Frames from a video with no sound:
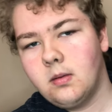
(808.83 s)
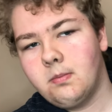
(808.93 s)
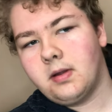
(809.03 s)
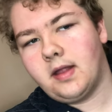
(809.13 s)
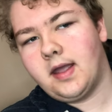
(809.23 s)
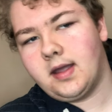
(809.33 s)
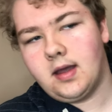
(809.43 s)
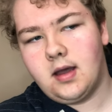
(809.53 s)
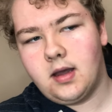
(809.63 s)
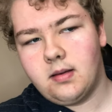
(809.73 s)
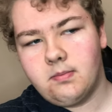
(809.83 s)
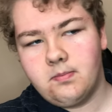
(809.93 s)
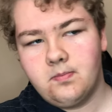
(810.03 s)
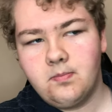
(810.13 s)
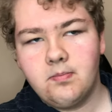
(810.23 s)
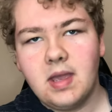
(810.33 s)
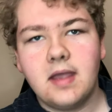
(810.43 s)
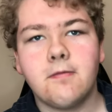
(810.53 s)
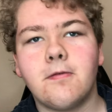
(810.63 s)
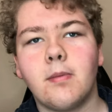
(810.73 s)
but like um make
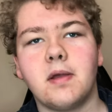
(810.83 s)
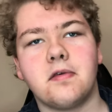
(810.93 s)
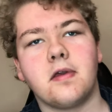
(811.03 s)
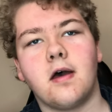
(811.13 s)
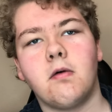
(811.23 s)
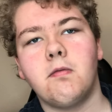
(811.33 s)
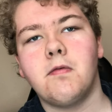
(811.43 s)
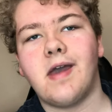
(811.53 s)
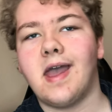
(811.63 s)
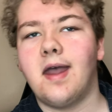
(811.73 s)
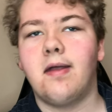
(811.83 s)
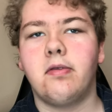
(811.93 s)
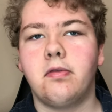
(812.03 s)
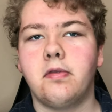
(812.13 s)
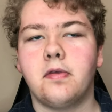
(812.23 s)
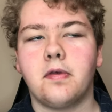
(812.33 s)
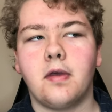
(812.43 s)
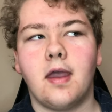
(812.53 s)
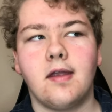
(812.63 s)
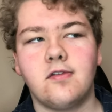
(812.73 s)
it for myself and
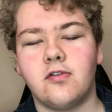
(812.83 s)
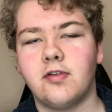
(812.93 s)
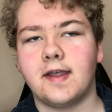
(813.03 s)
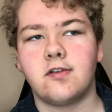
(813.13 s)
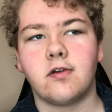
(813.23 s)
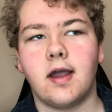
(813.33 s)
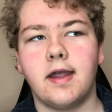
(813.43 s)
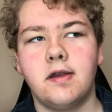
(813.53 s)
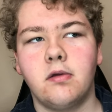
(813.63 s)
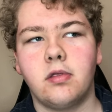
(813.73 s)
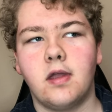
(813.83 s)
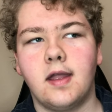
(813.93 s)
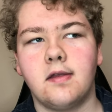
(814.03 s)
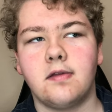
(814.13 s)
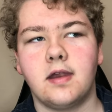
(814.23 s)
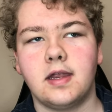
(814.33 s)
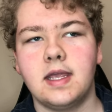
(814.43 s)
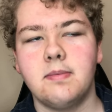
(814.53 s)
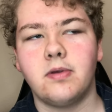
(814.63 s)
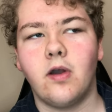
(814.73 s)
and just like try new things and
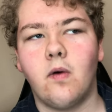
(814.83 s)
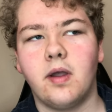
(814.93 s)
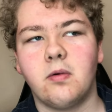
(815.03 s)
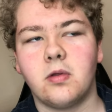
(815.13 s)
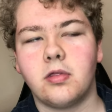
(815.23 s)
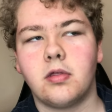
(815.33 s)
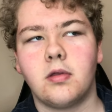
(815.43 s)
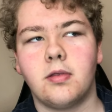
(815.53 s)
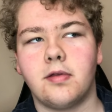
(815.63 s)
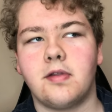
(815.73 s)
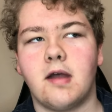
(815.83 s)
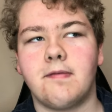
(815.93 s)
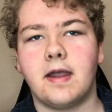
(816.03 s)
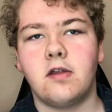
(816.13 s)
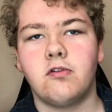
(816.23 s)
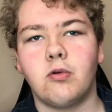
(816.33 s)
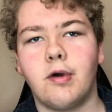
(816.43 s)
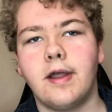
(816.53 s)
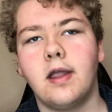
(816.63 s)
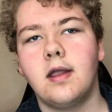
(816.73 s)
keep going with the stuff I
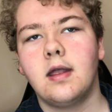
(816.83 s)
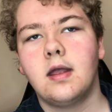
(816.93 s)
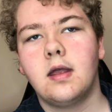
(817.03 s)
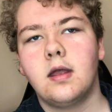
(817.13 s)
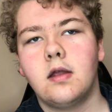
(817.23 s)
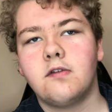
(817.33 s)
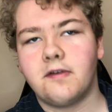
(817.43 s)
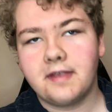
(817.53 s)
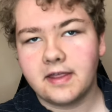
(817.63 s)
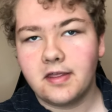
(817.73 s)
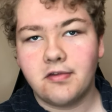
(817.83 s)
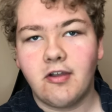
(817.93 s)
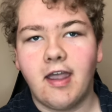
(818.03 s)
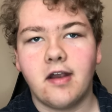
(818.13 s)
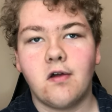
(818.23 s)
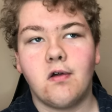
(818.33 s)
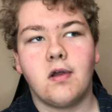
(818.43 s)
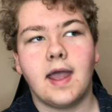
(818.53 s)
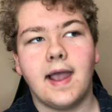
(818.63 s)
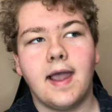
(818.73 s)
enjoy just like this channel
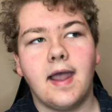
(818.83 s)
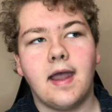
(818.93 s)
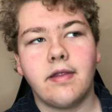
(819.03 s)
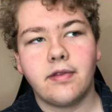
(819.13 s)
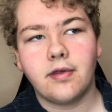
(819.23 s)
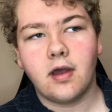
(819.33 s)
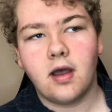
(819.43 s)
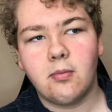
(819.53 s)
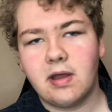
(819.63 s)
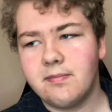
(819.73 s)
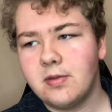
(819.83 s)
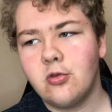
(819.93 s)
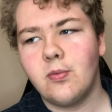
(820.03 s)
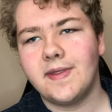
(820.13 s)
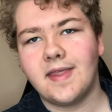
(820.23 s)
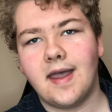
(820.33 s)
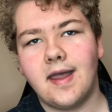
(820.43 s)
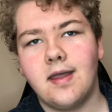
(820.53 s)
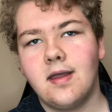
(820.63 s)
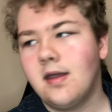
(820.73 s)
and um, I've been doing that